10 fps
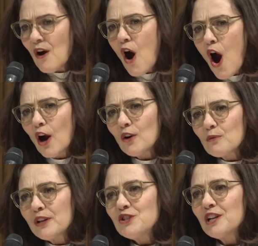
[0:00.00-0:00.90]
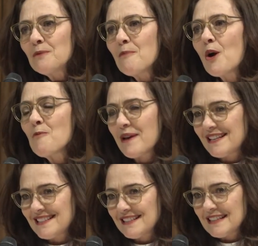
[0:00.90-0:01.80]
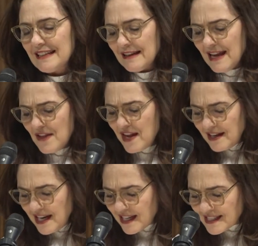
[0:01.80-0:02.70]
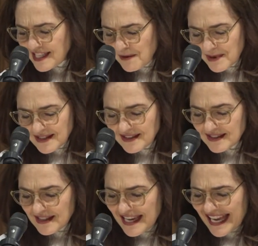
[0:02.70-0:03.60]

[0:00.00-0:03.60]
heart-wrenching moment that Nicodemus